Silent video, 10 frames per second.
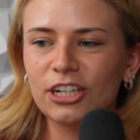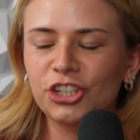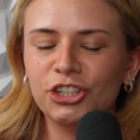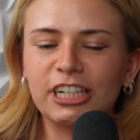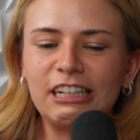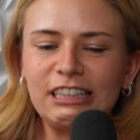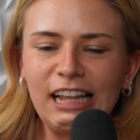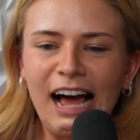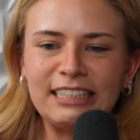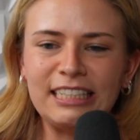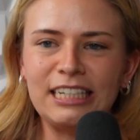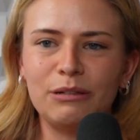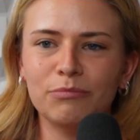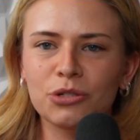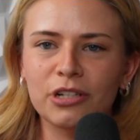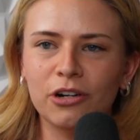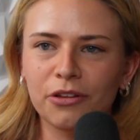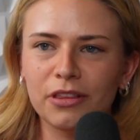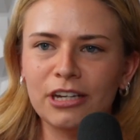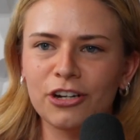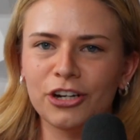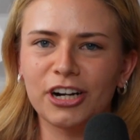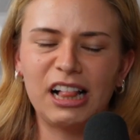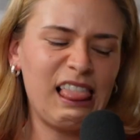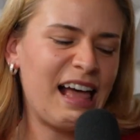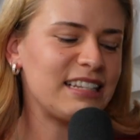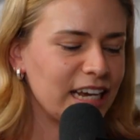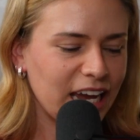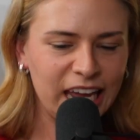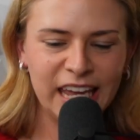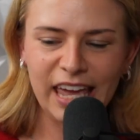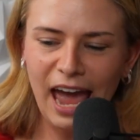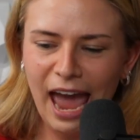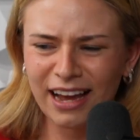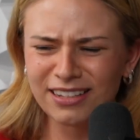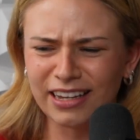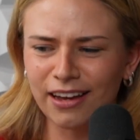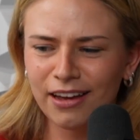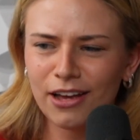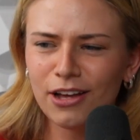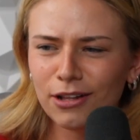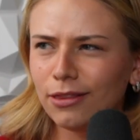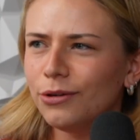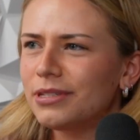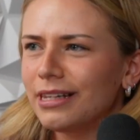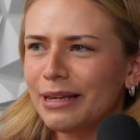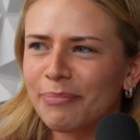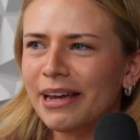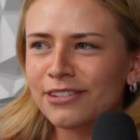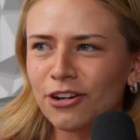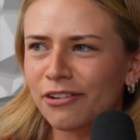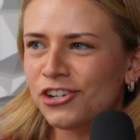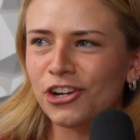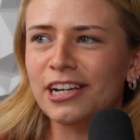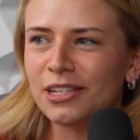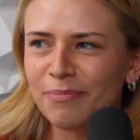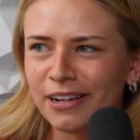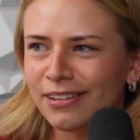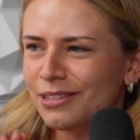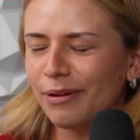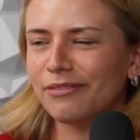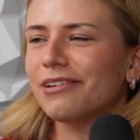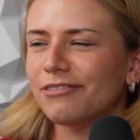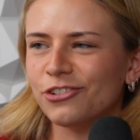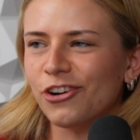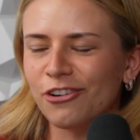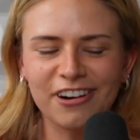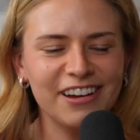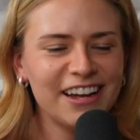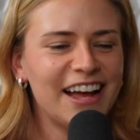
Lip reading: your classic musical theater, your classic gangs, like loosely based off Shakespeare. That's my favorite genre.